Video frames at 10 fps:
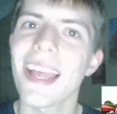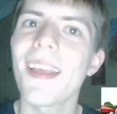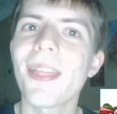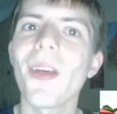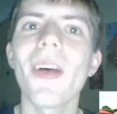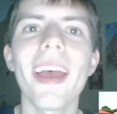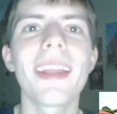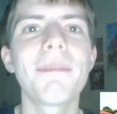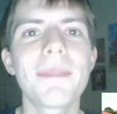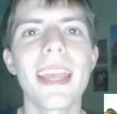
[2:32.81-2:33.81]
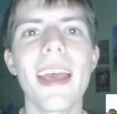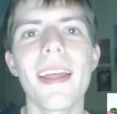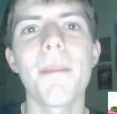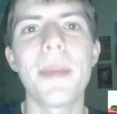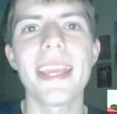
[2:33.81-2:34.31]
I thought I'd
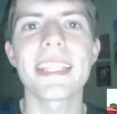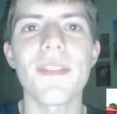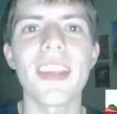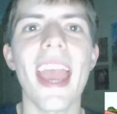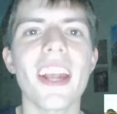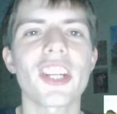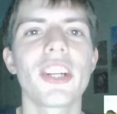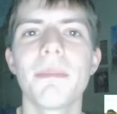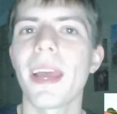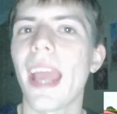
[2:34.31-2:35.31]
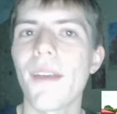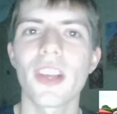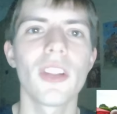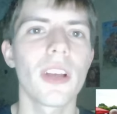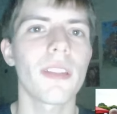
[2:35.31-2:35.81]
get a piece of the action by
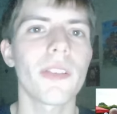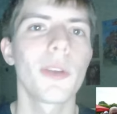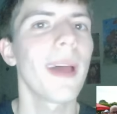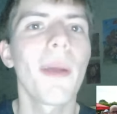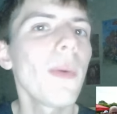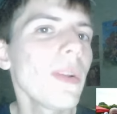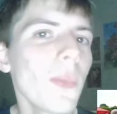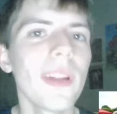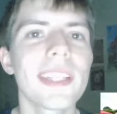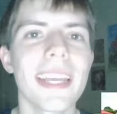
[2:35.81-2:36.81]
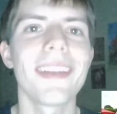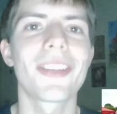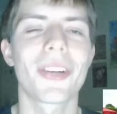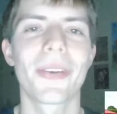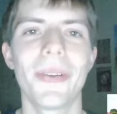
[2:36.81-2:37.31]
having a look through, but I wouldn't want to
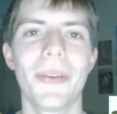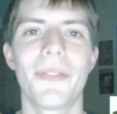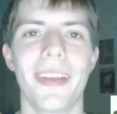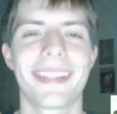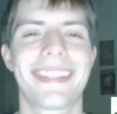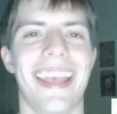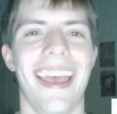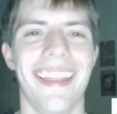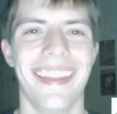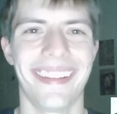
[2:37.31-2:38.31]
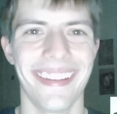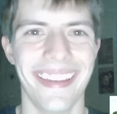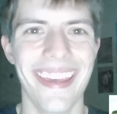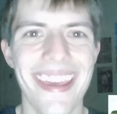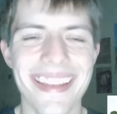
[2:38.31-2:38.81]
intrude their selling
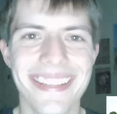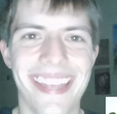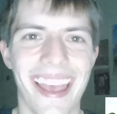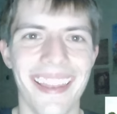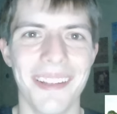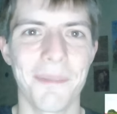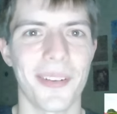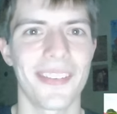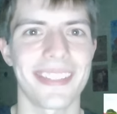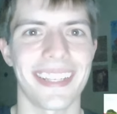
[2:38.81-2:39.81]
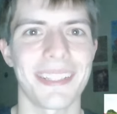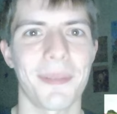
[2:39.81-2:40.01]
process,